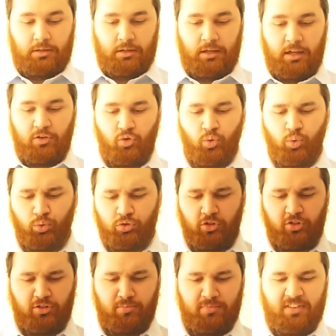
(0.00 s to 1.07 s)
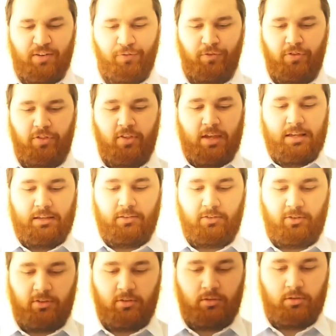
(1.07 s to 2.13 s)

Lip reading: It's all just some different things